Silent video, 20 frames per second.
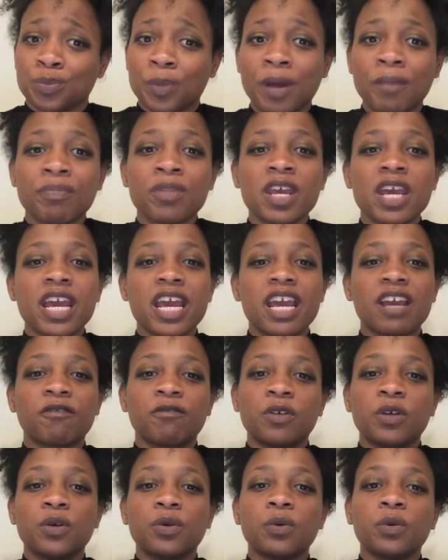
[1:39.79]
But if
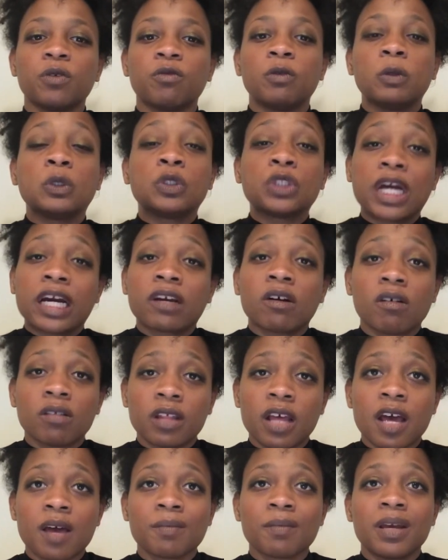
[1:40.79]
you check on
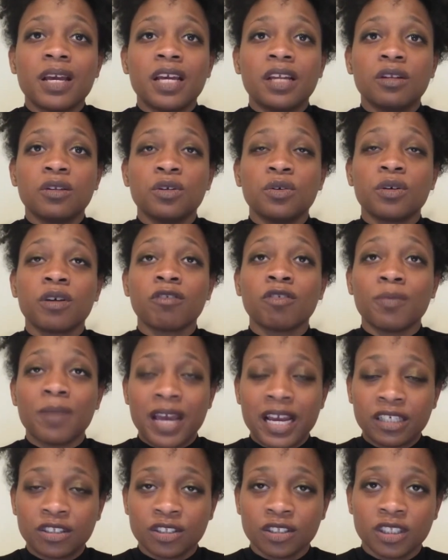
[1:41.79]
them and you give them
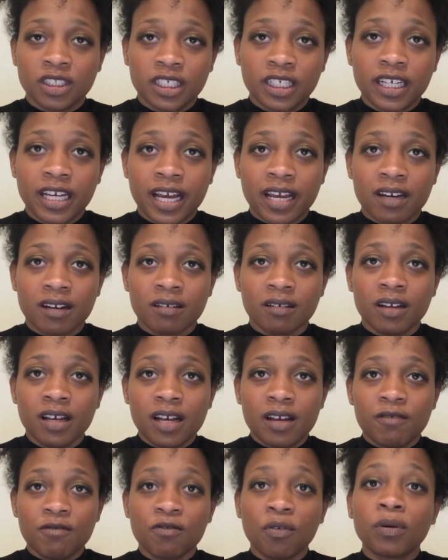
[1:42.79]
agency in
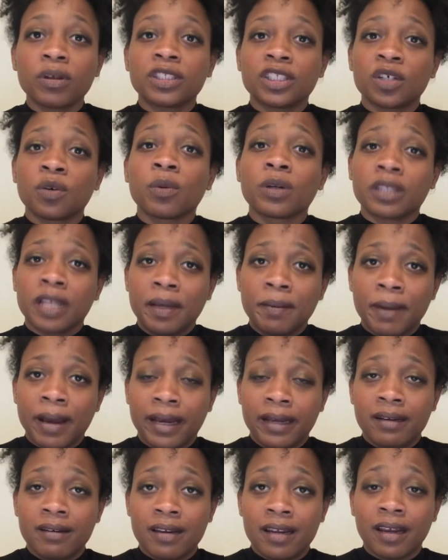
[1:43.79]
voicing what they
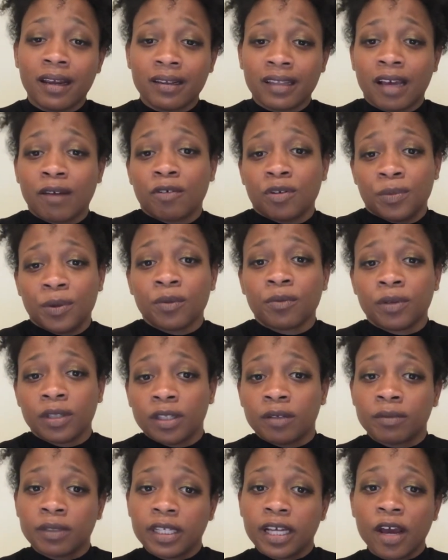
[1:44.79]
might need, that would be
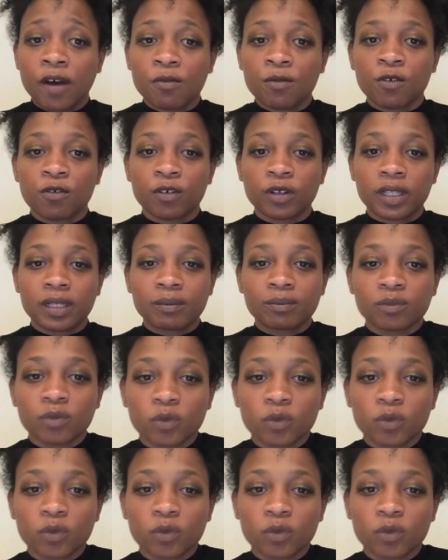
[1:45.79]
really, really helpful for them.